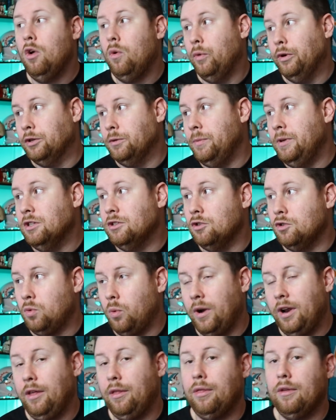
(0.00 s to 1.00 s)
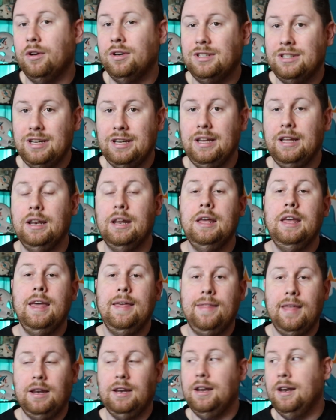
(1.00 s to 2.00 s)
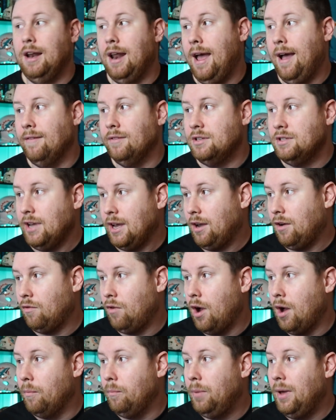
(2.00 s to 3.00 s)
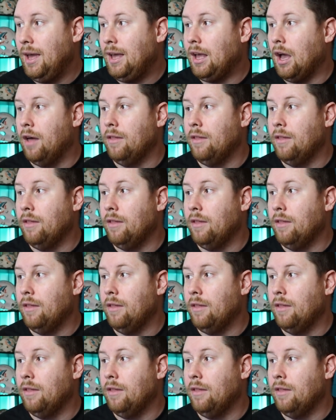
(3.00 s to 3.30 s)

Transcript: which means in twenty thirteen, they didn't have a second round pick.